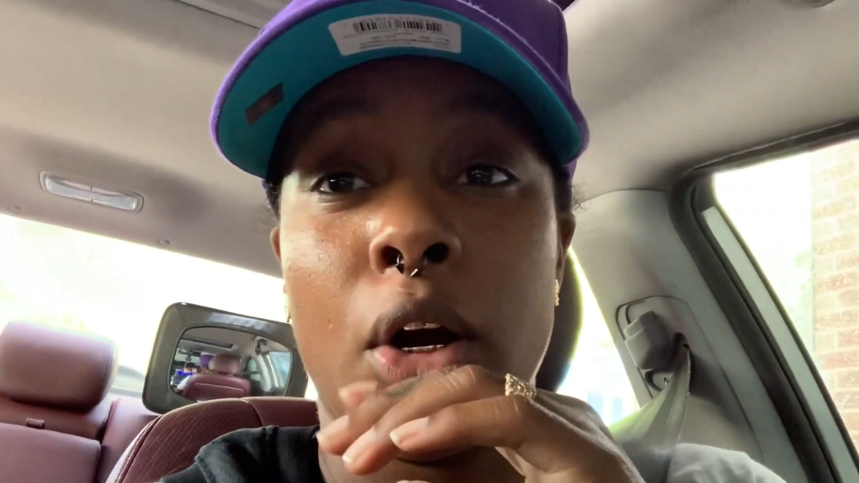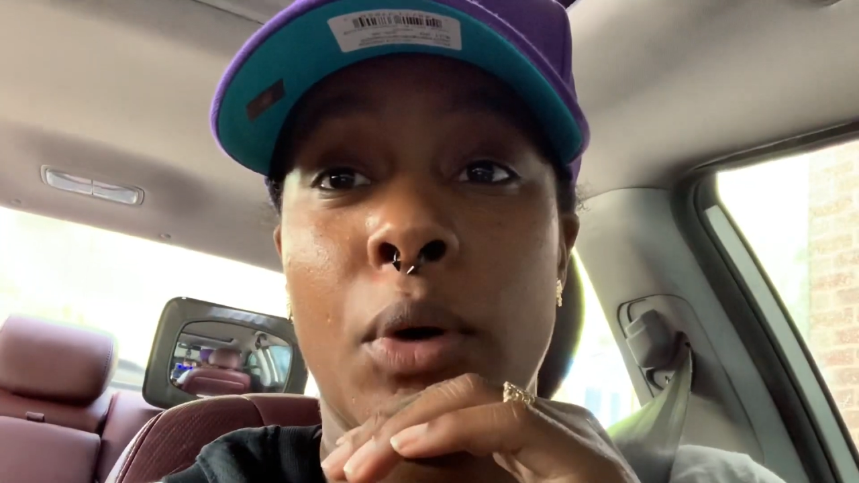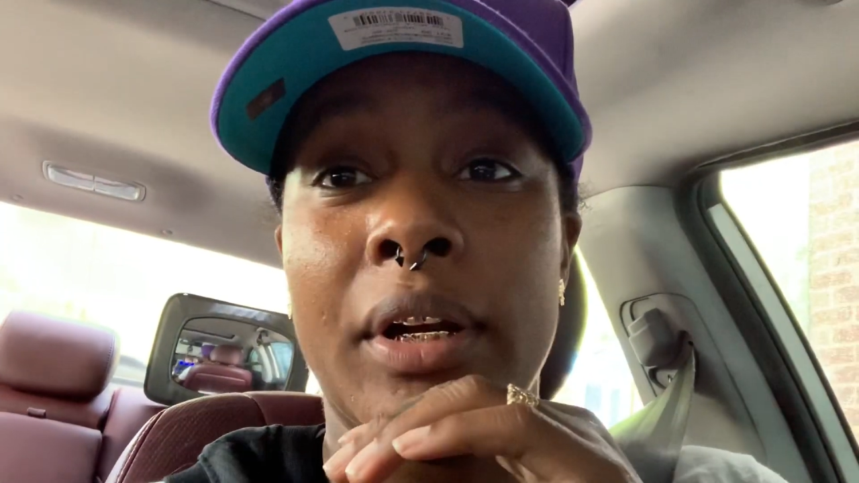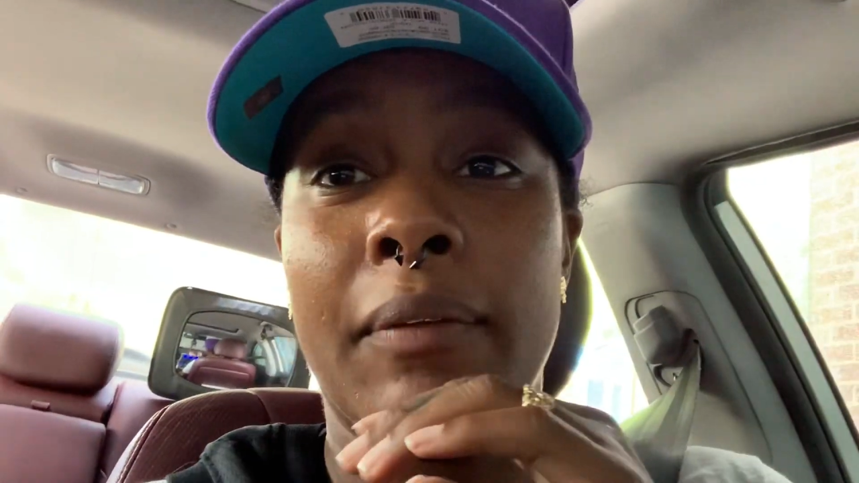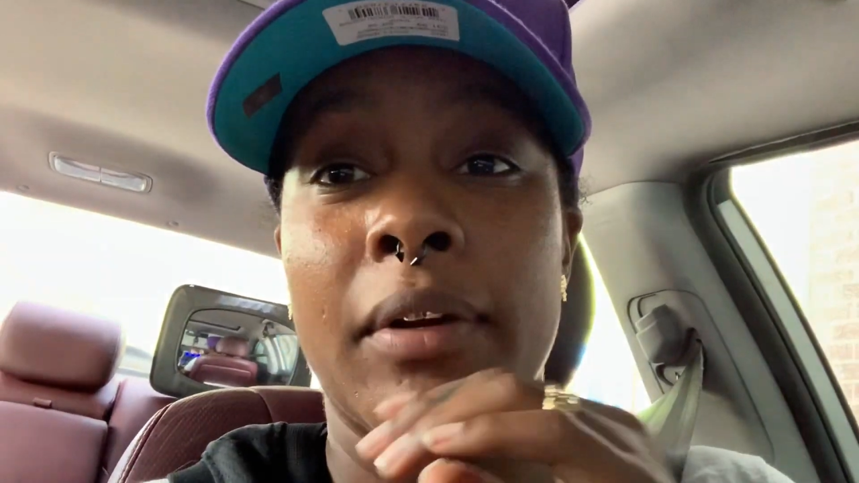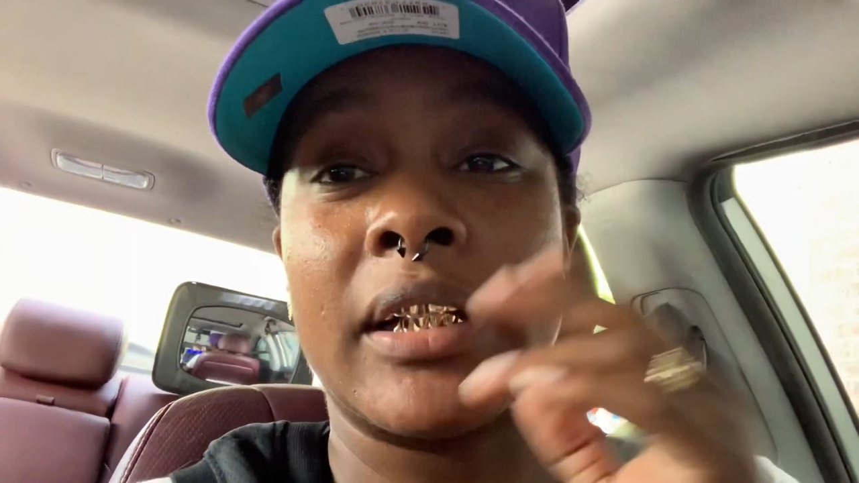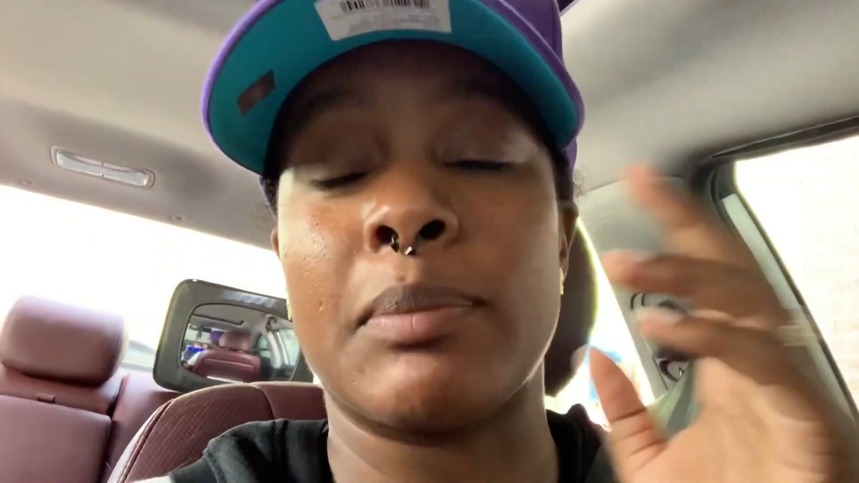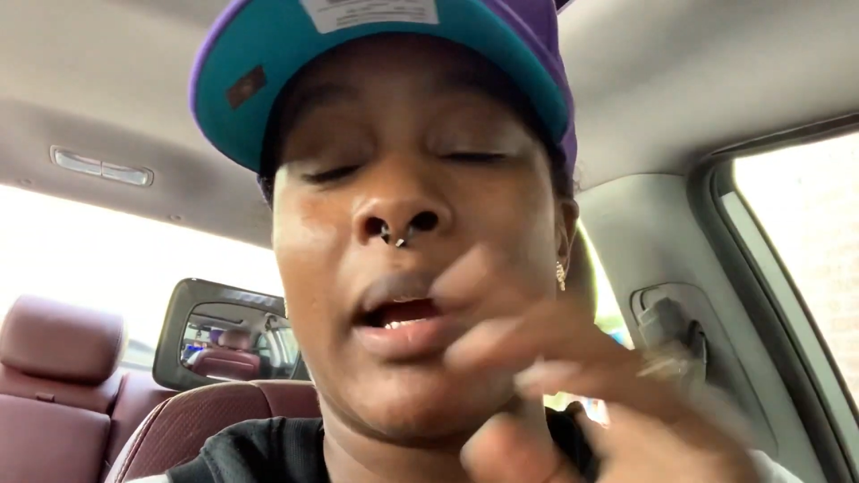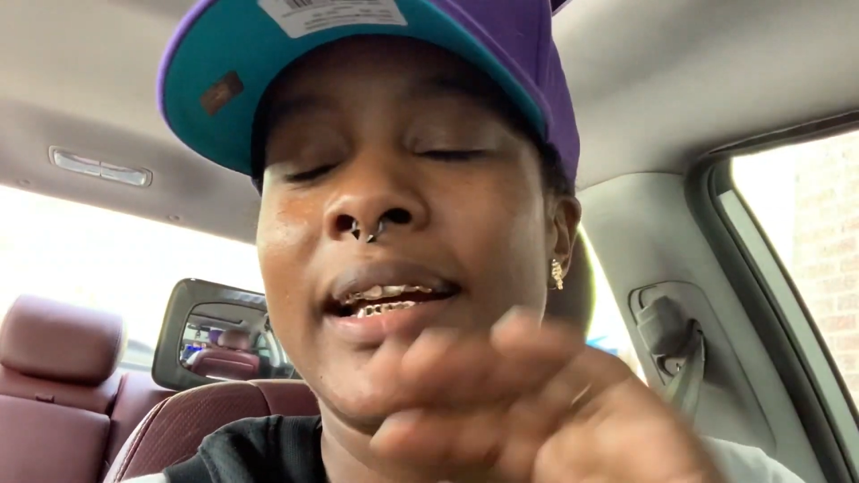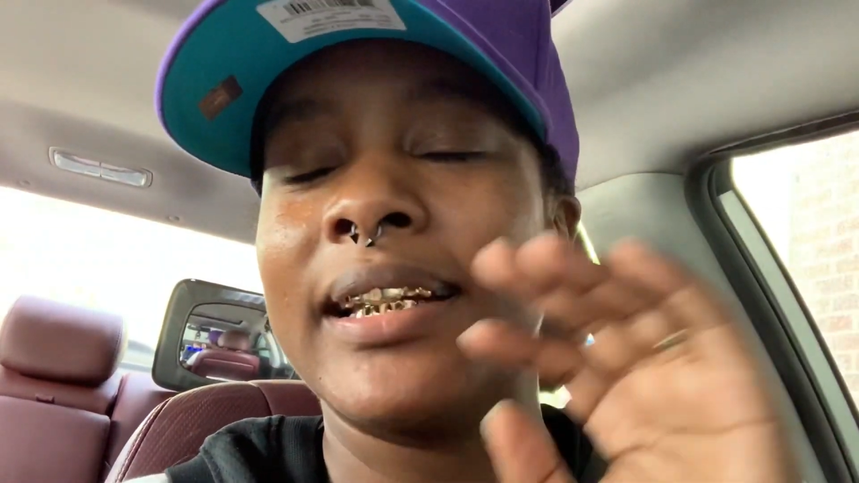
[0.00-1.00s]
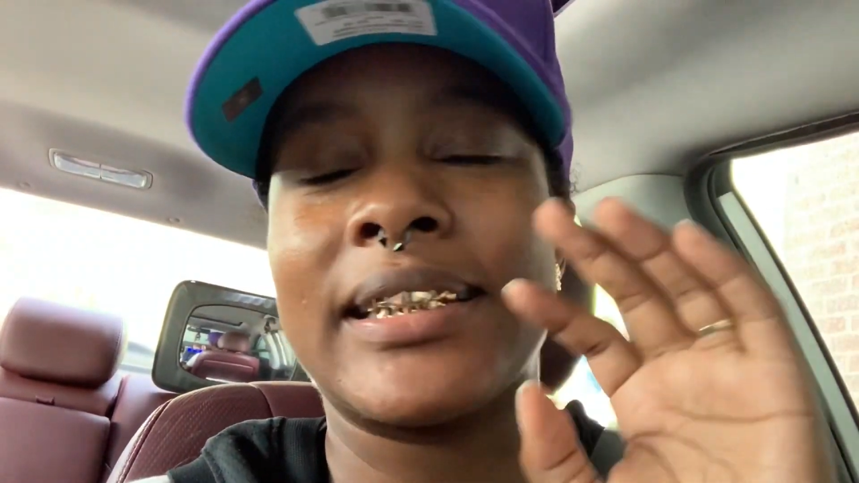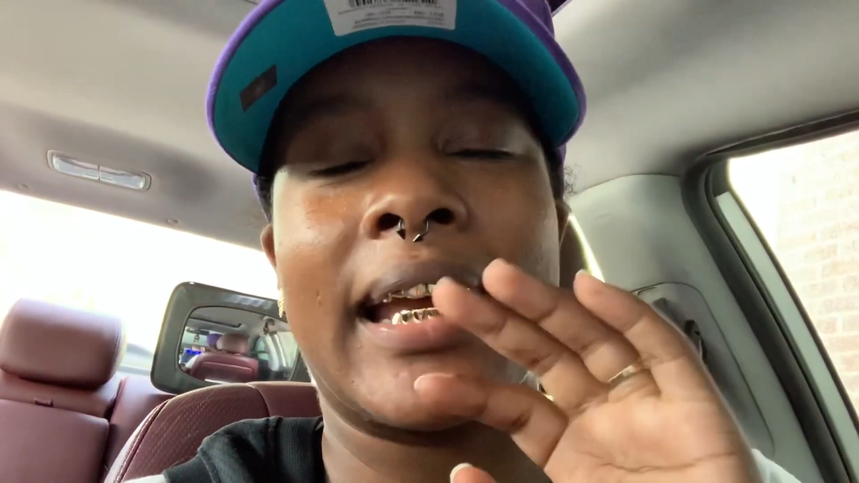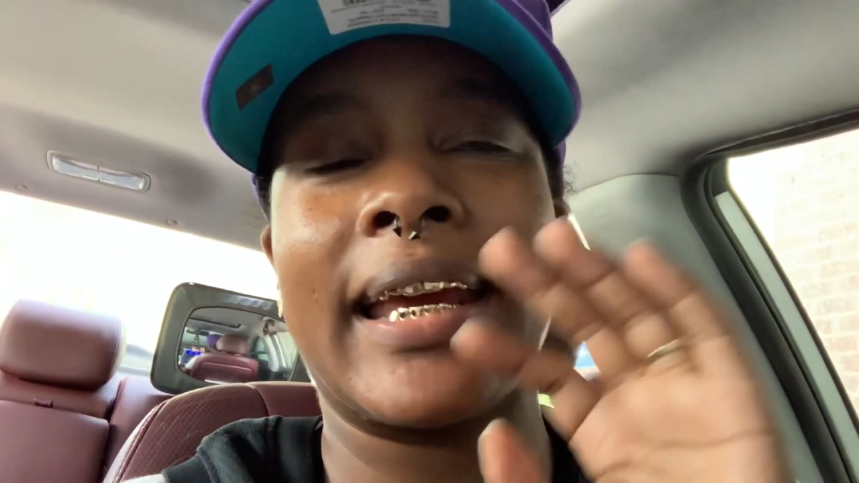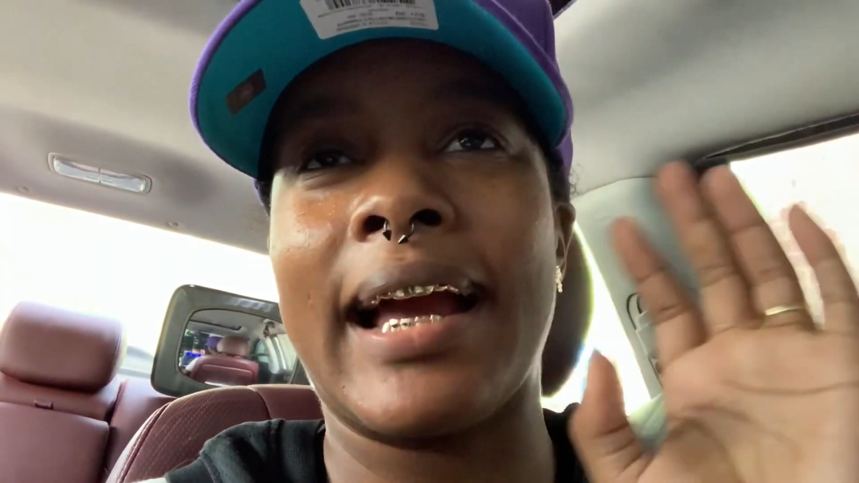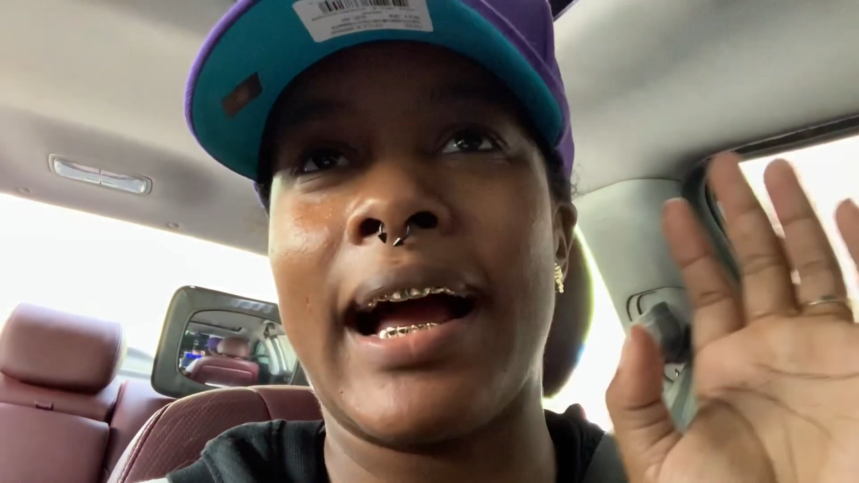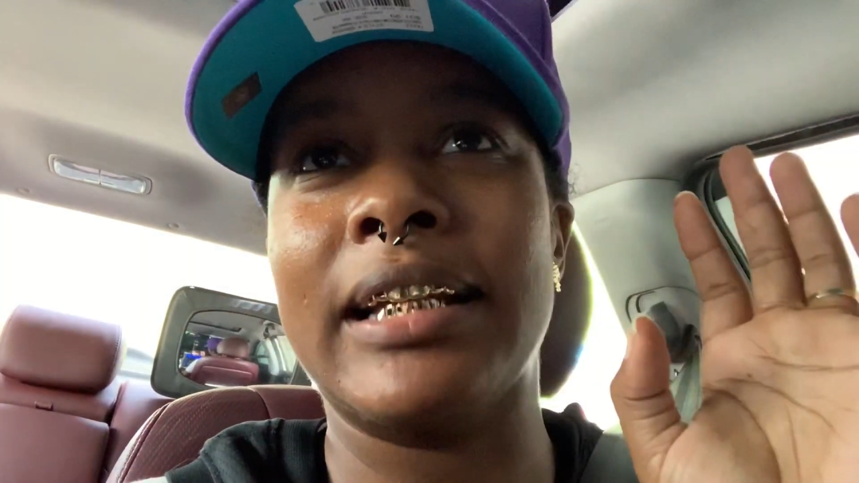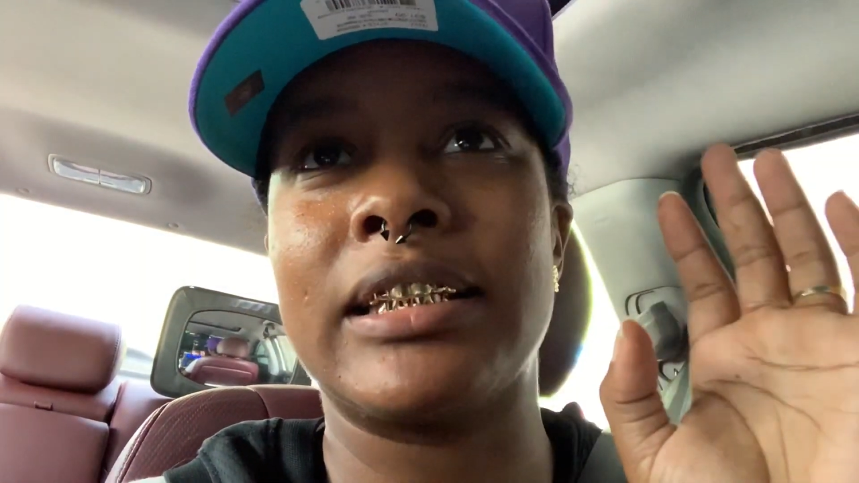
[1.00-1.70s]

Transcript: or whatever, because my cousin ain't got